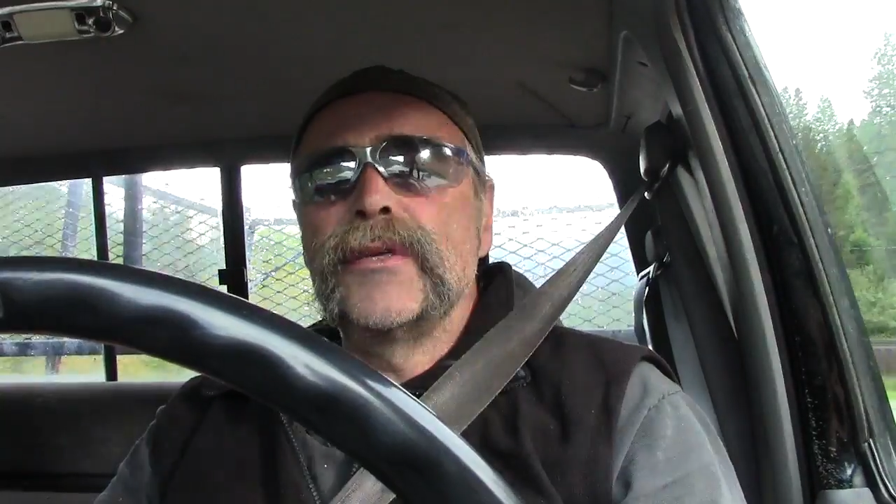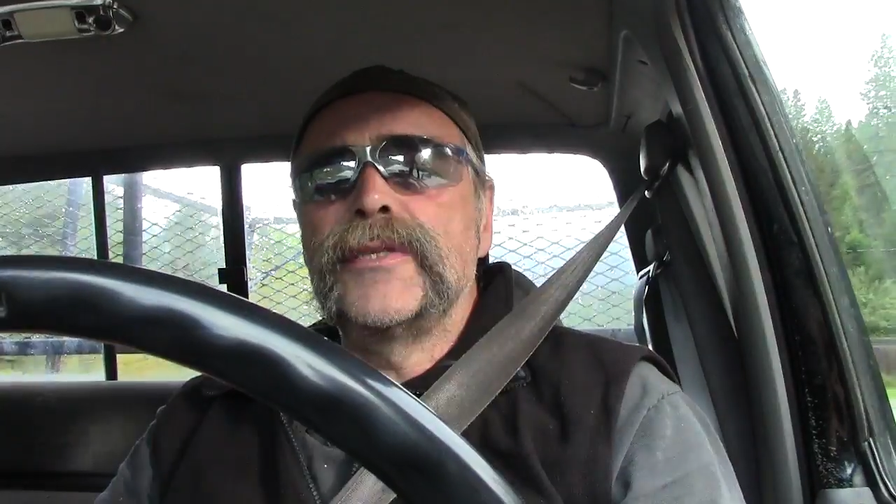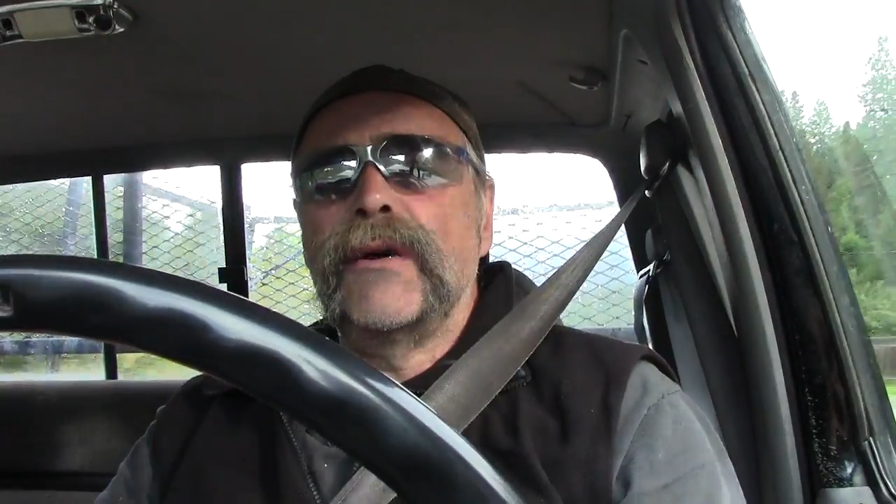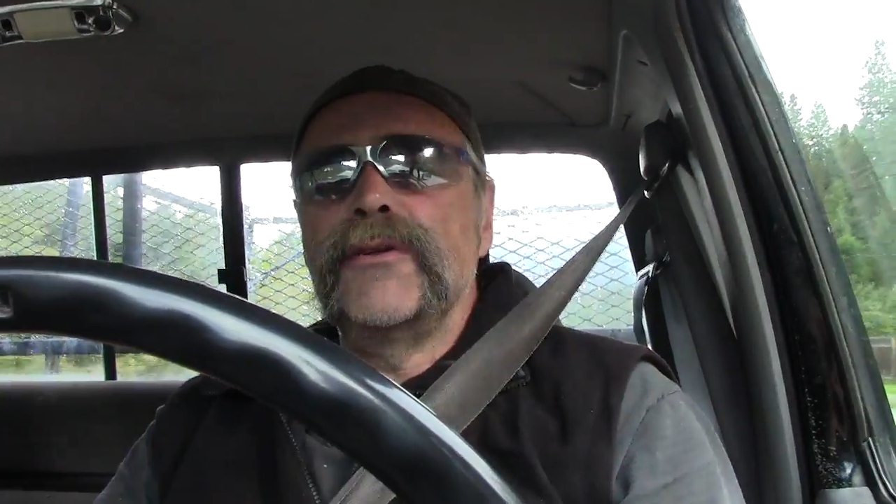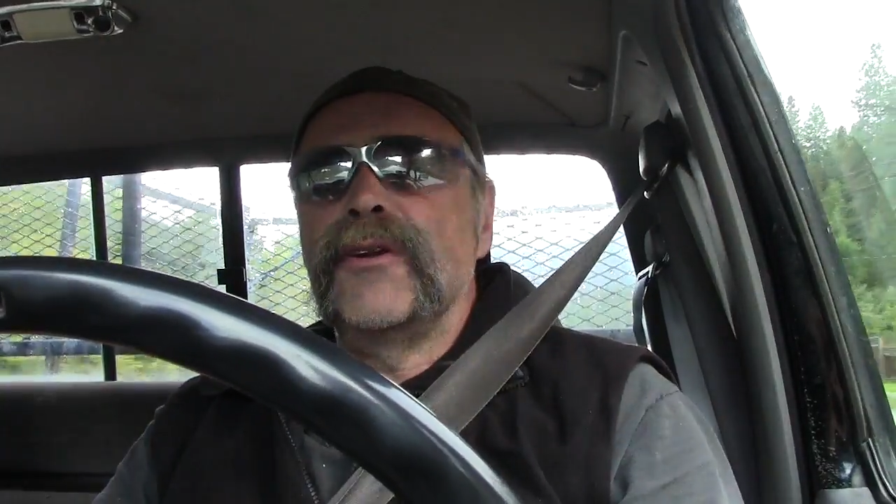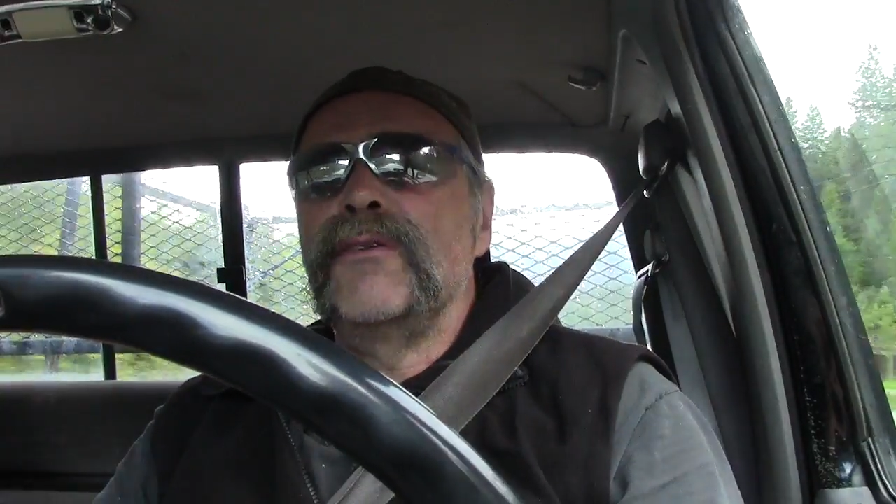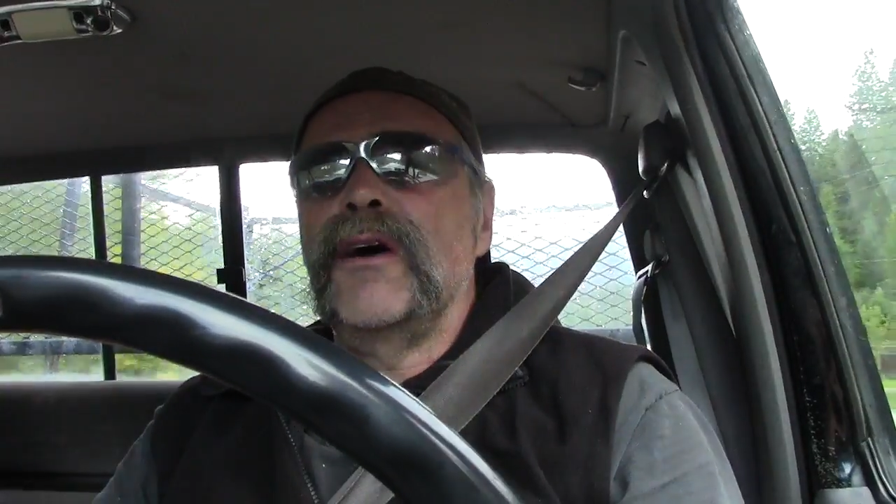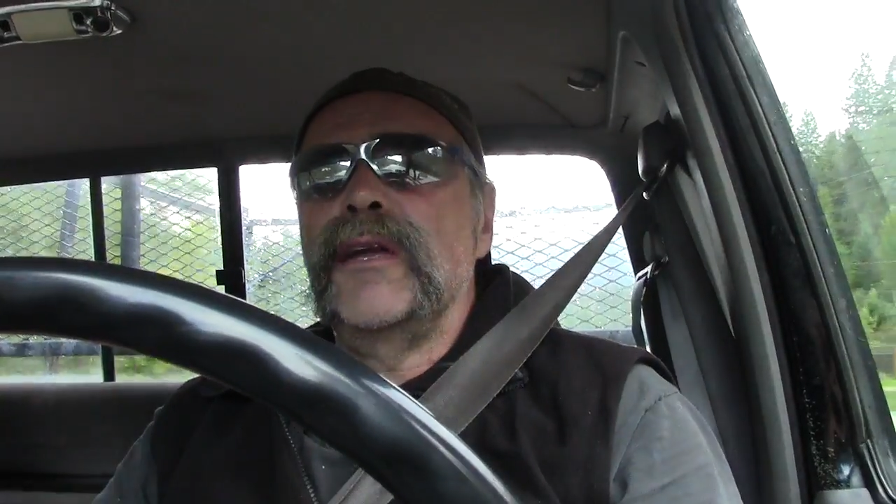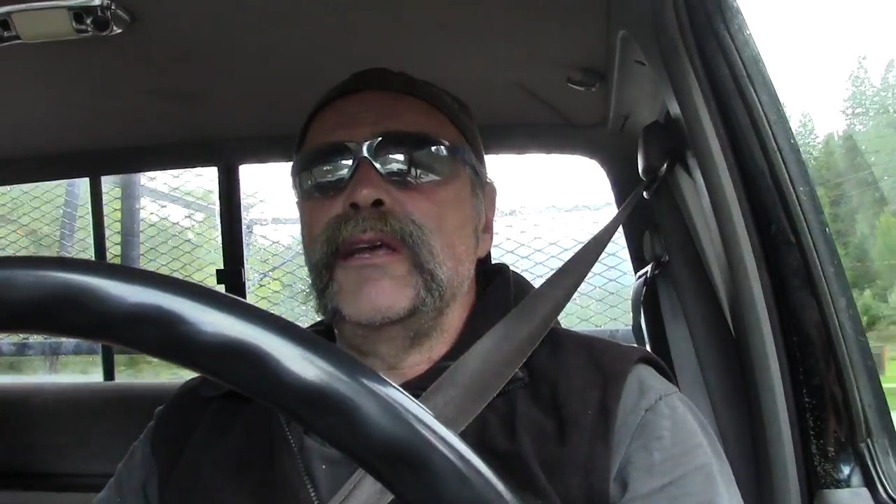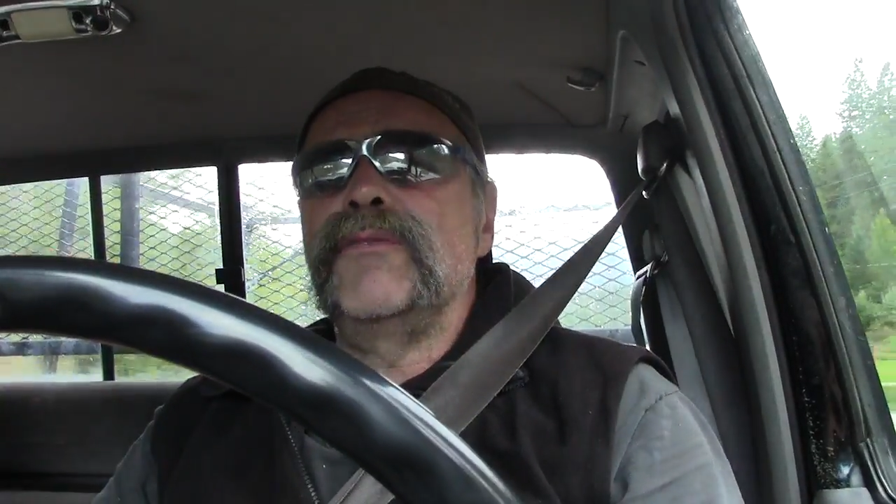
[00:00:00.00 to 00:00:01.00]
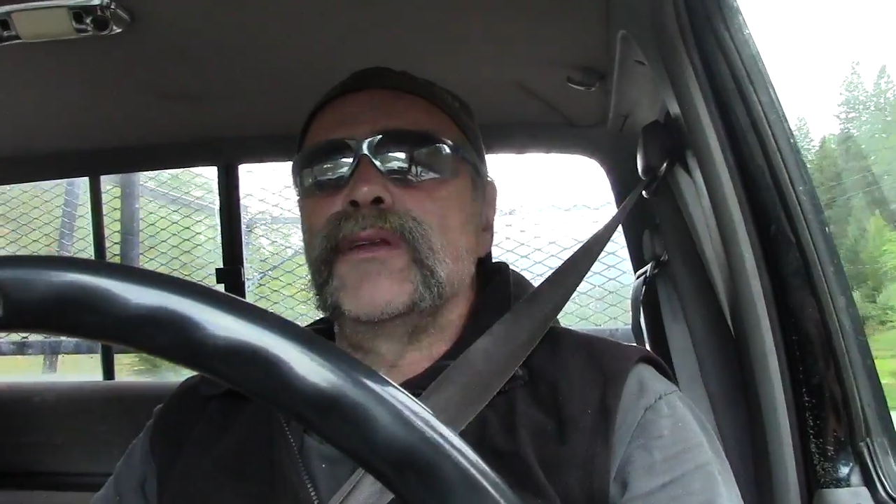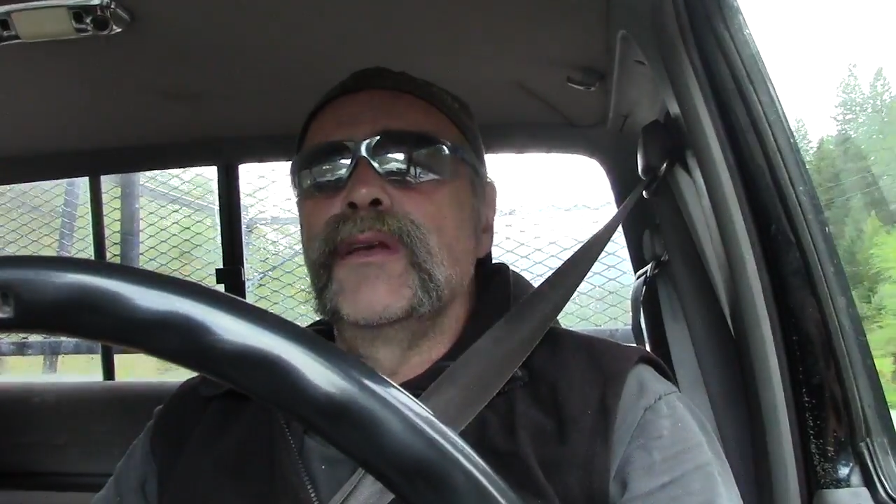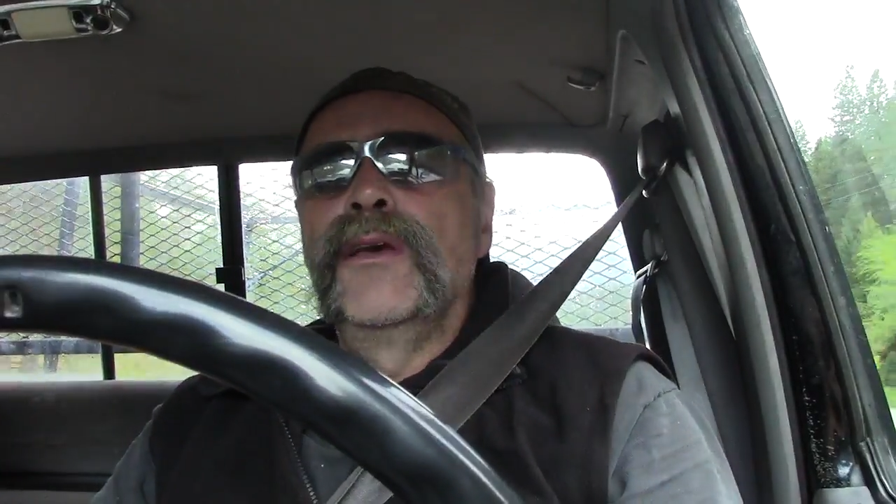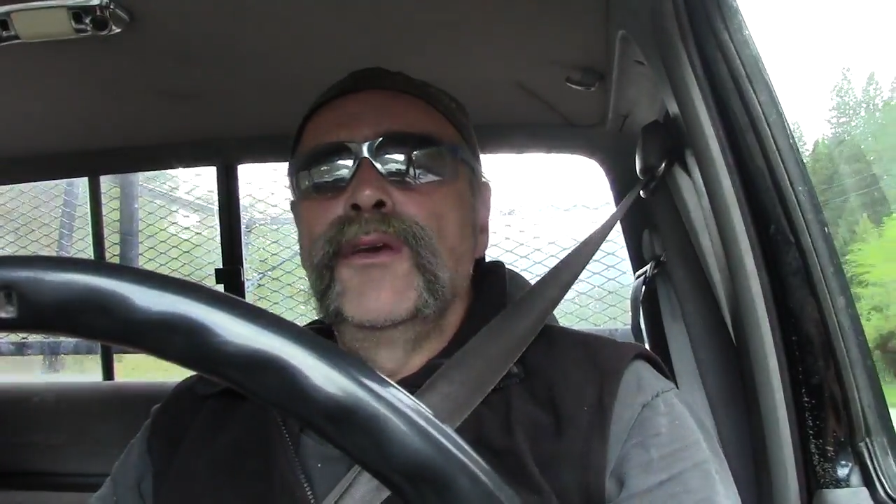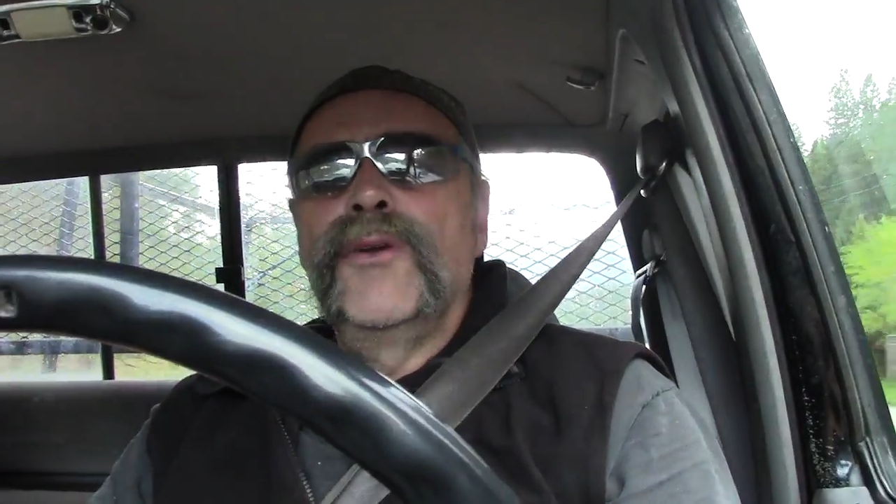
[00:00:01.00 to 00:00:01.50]
us out, and
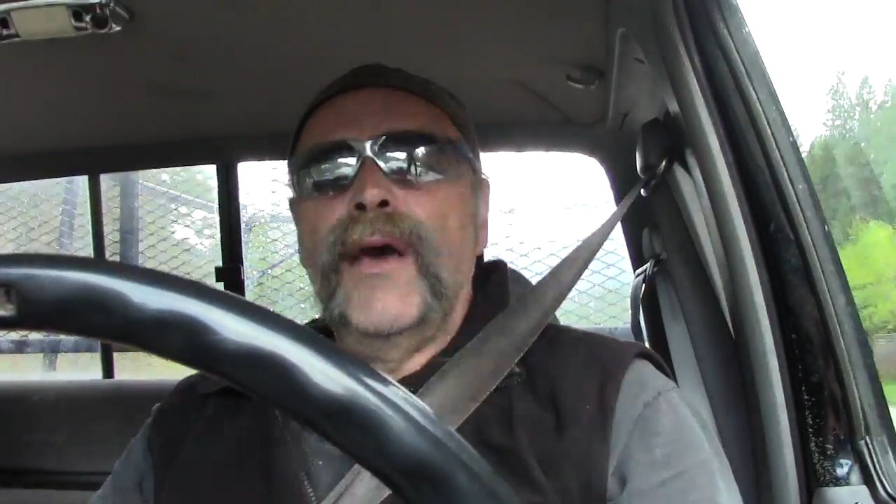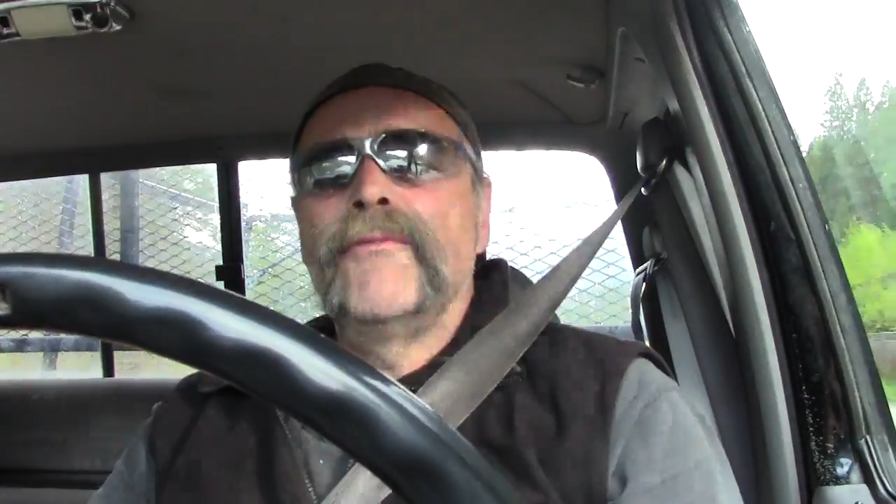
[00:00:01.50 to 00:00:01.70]
you